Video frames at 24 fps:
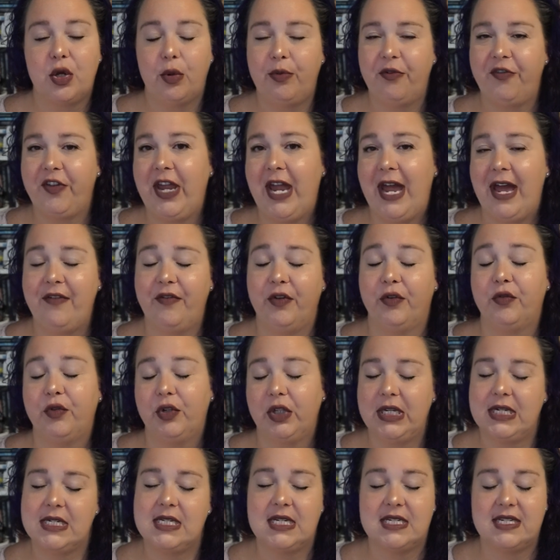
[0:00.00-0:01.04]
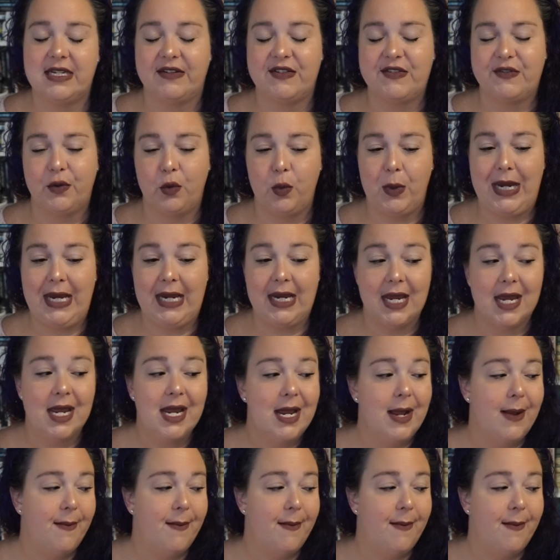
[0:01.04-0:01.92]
hopefully have a really successful week,